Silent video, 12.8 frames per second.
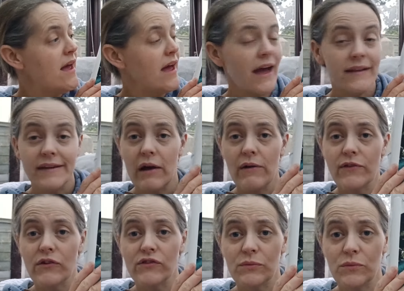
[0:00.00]
and now I've
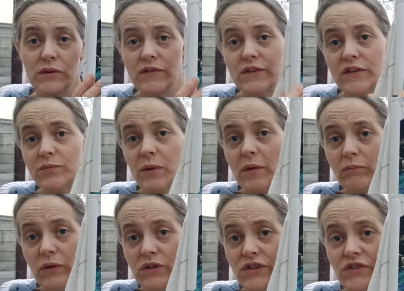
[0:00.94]
got some 161,
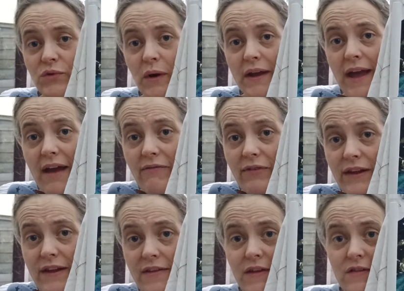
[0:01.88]
which is quite
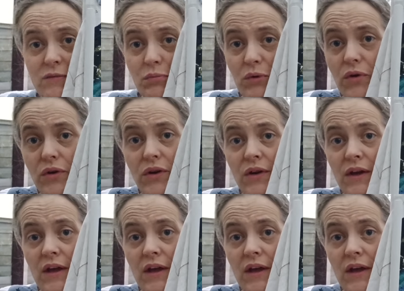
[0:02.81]
heavily this book,